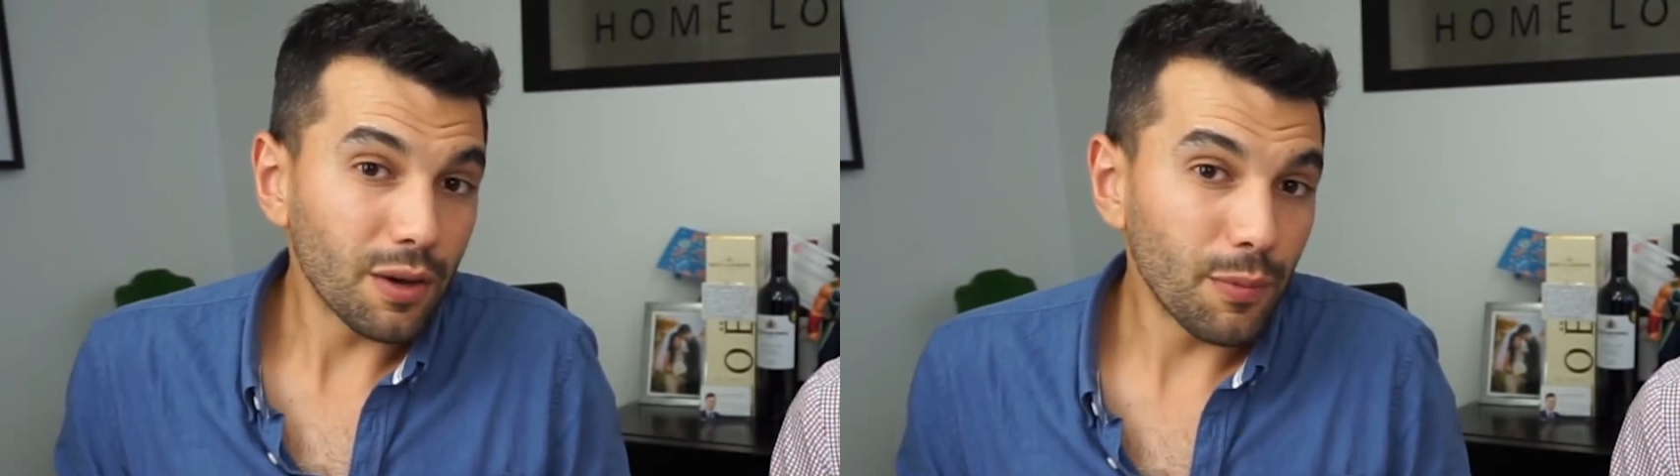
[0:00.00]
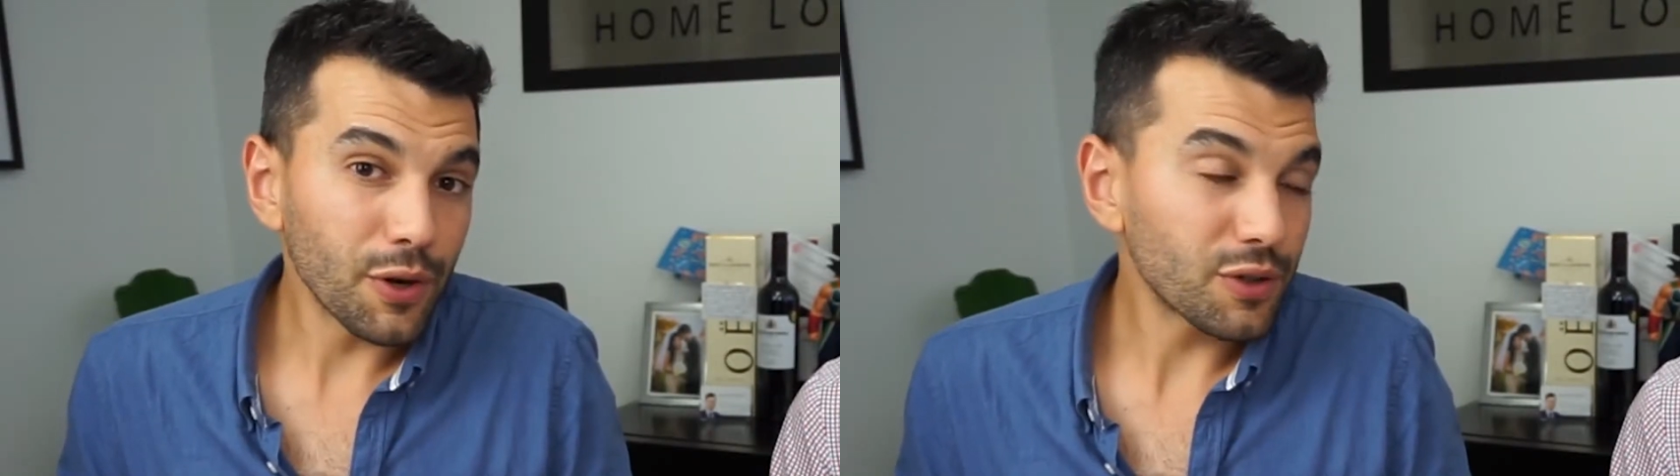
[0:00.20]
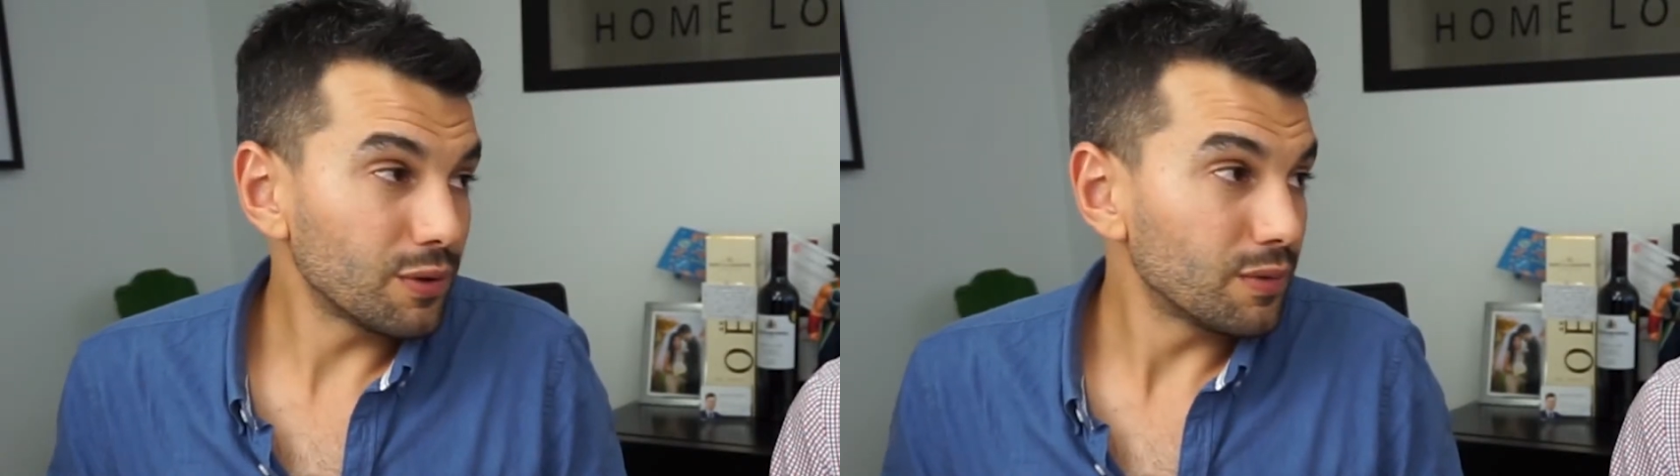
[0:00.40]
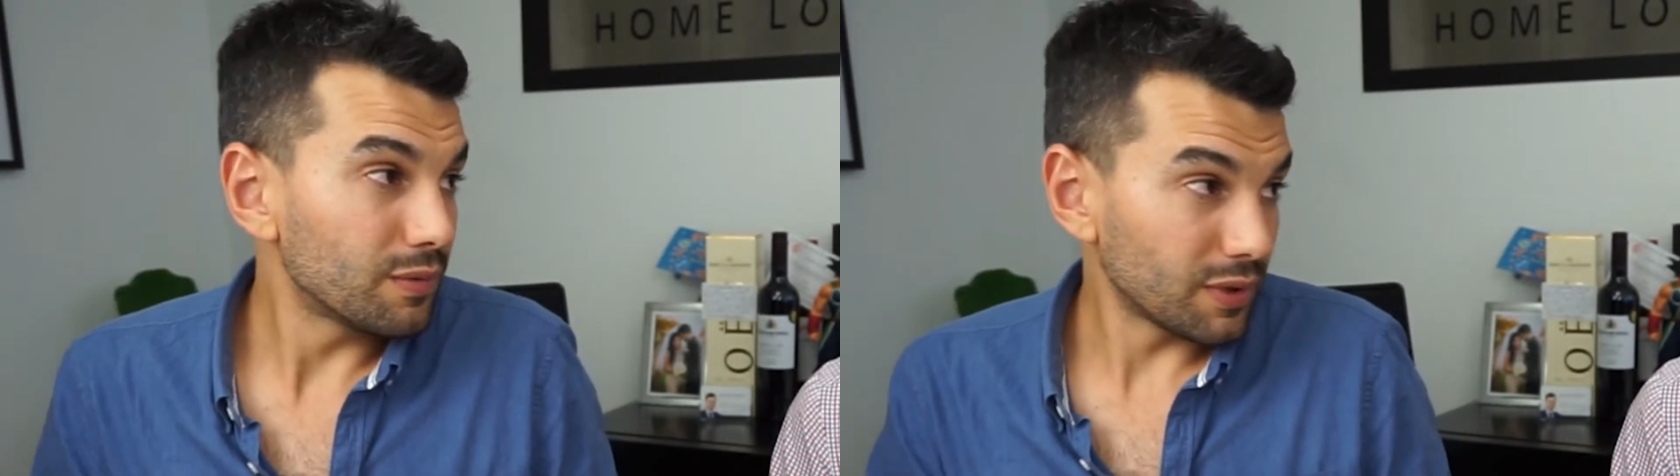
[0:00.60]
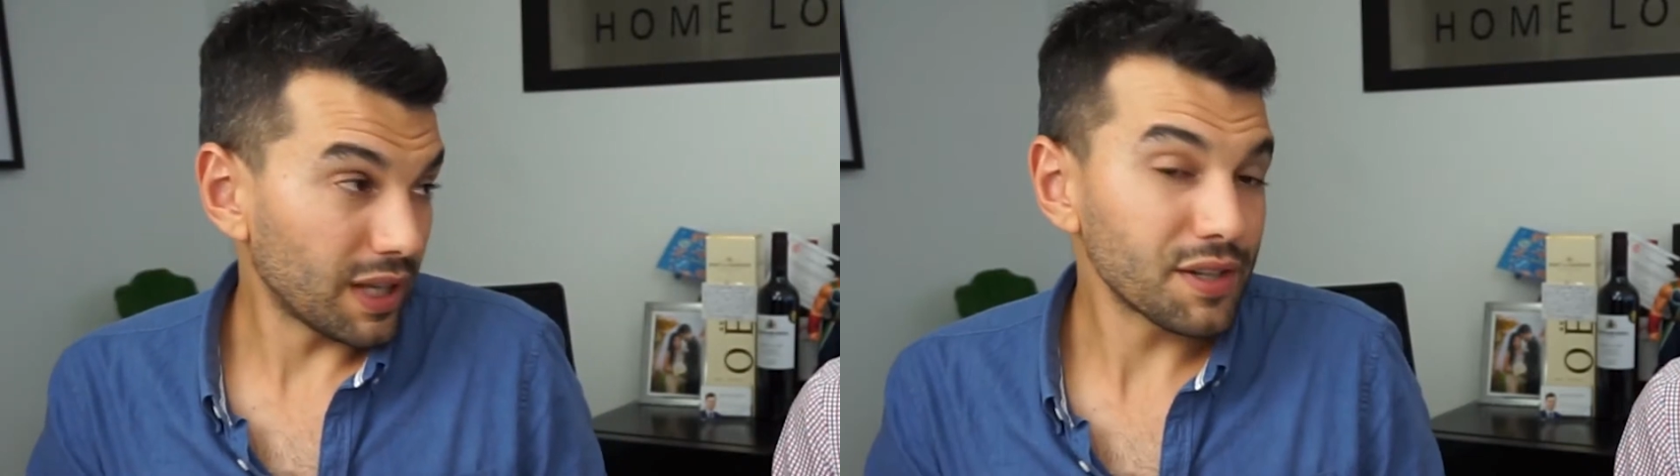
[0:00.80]
commercial
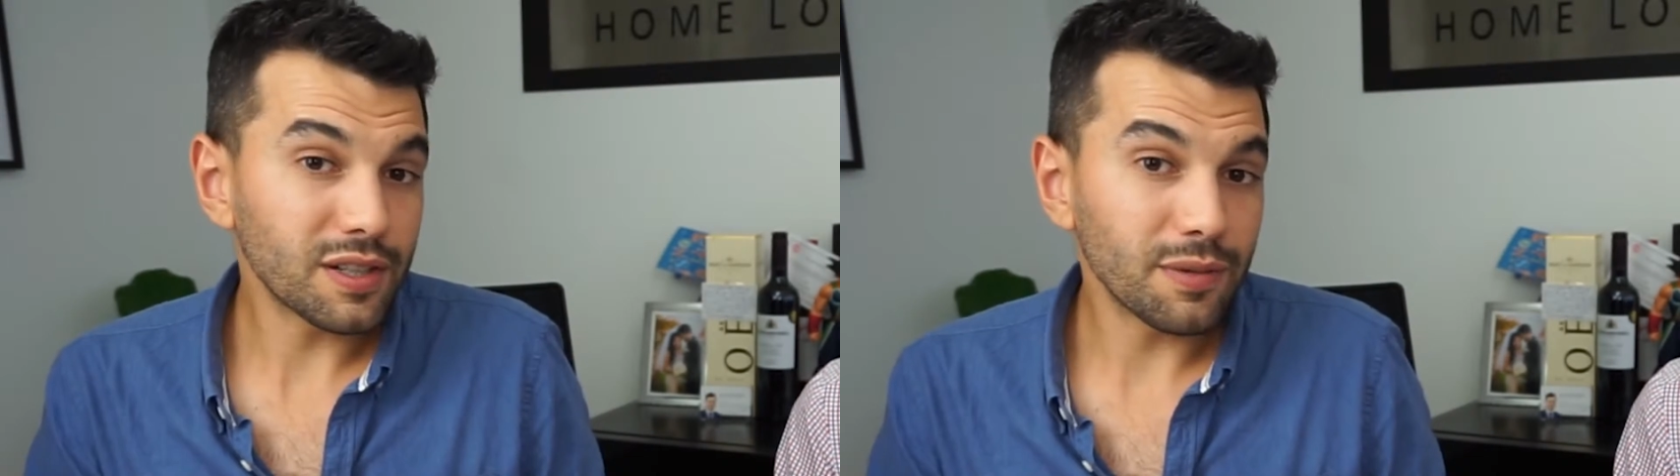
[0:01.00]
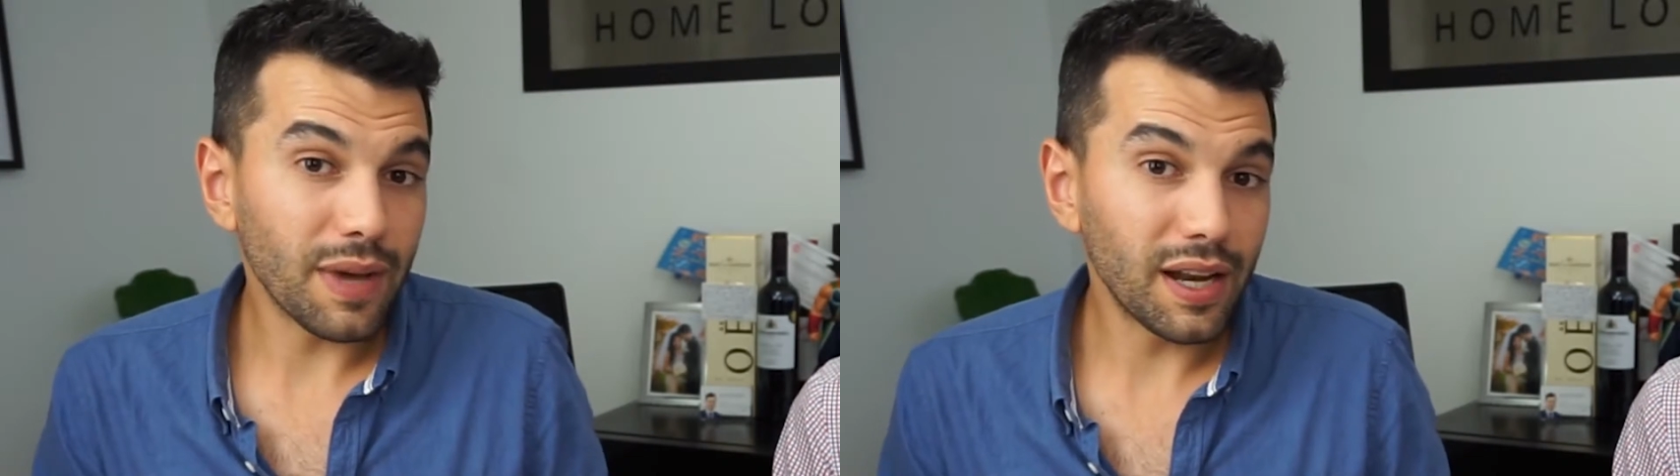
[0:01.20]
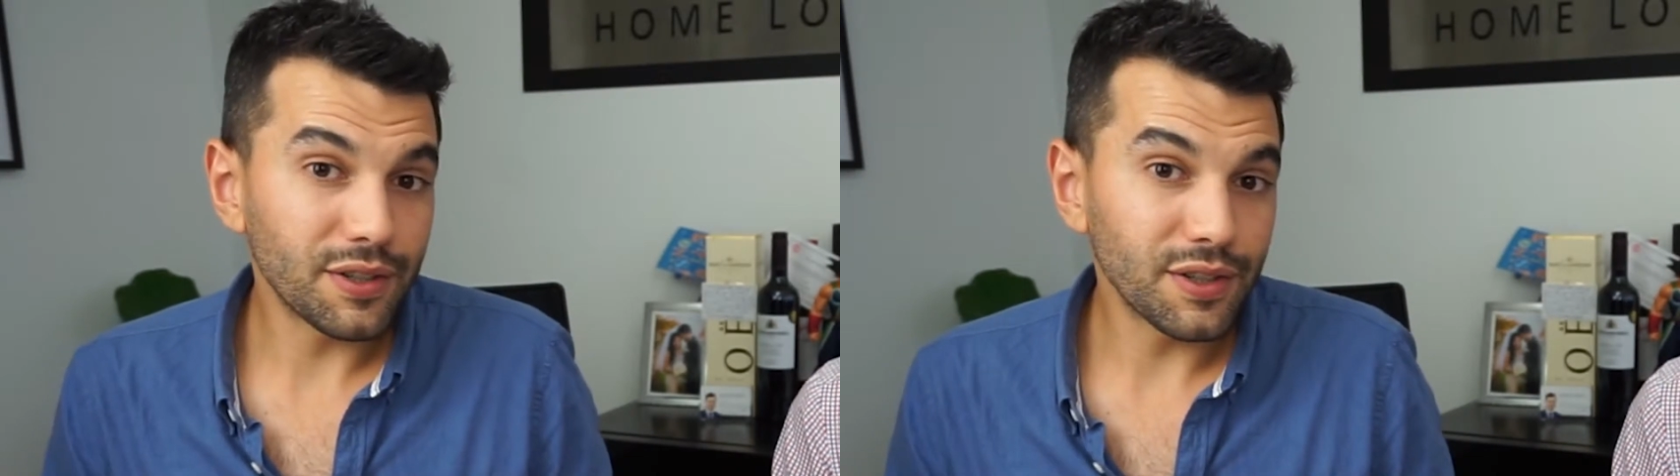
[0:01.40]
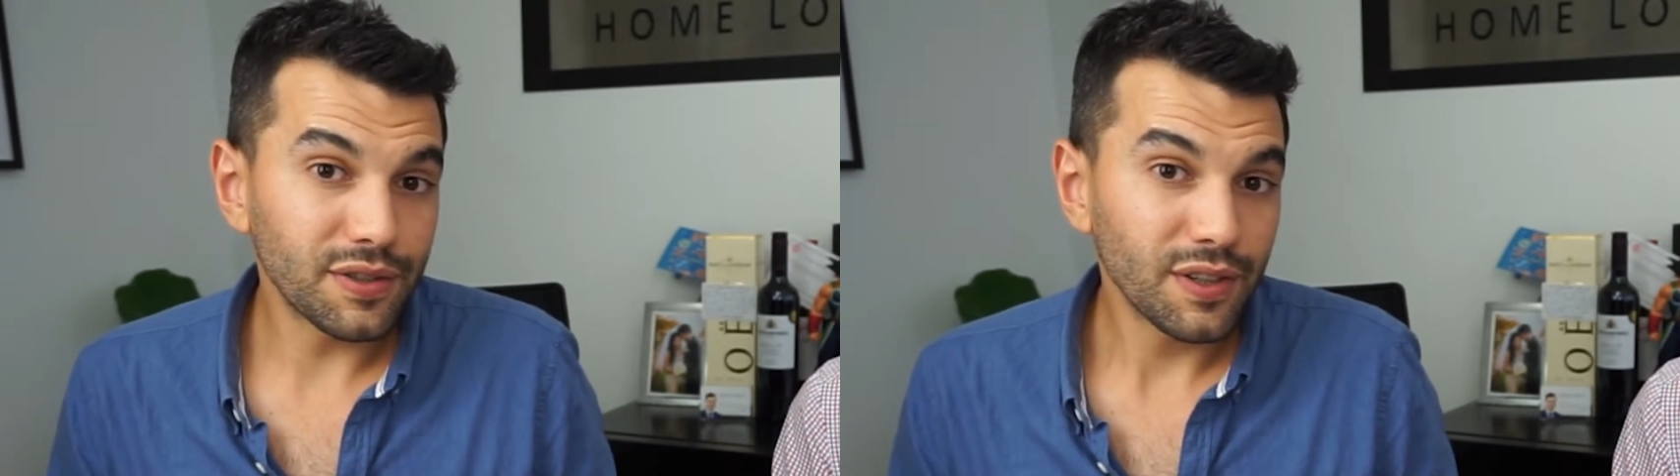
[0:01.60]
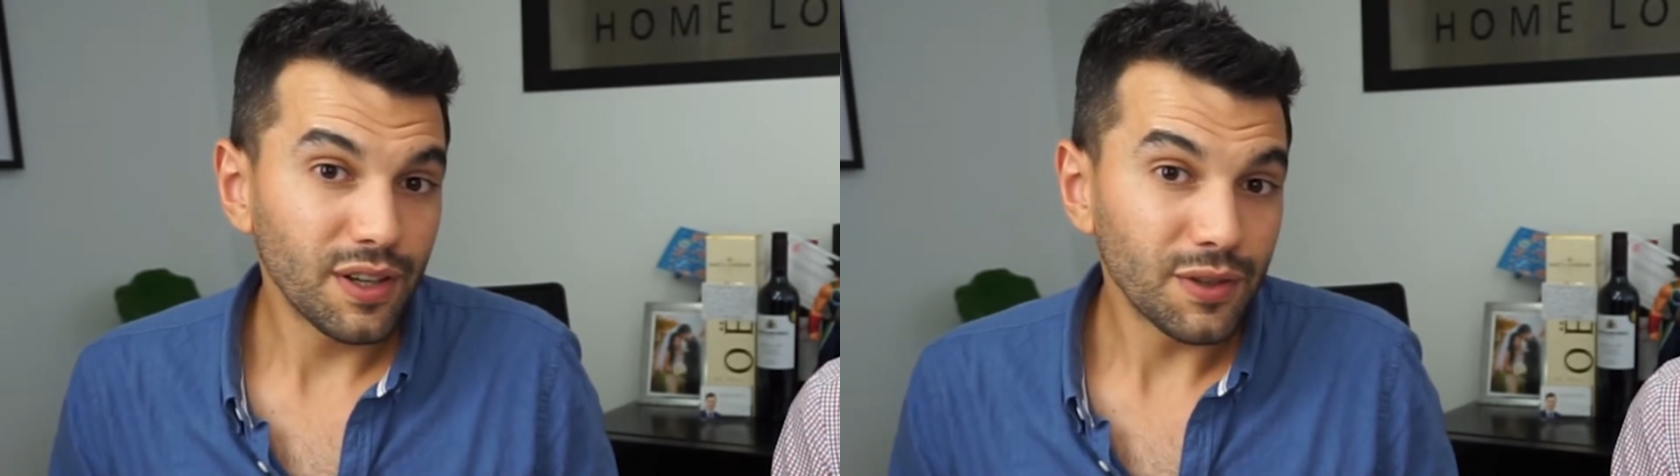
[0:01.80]
relationship
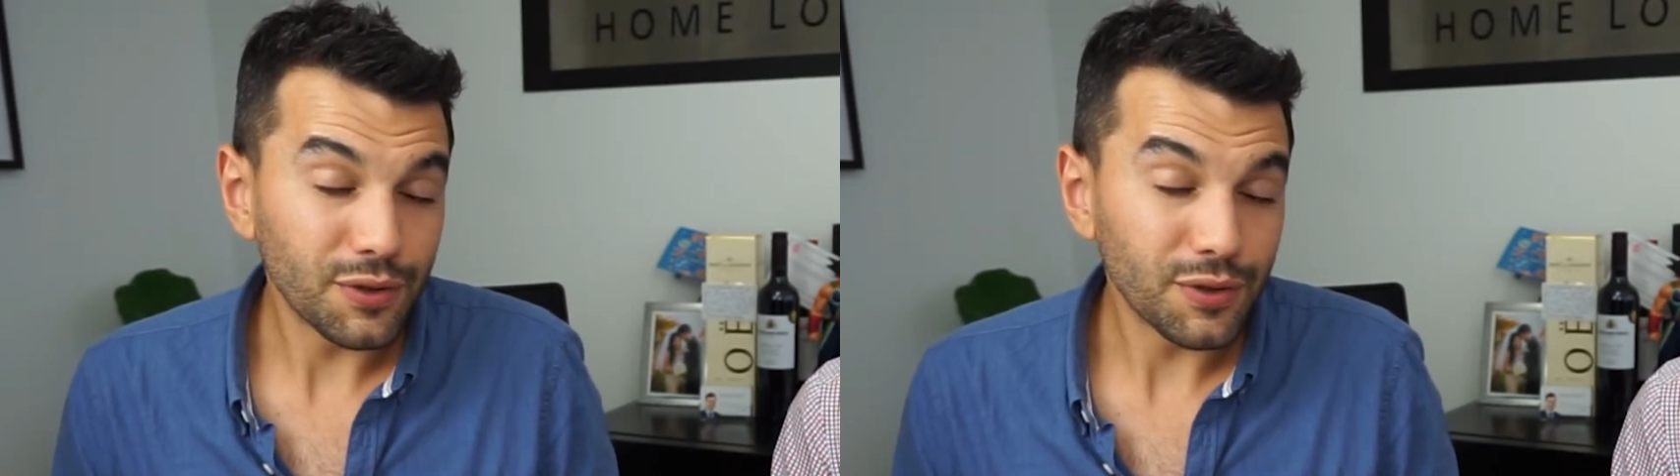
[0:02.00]
managers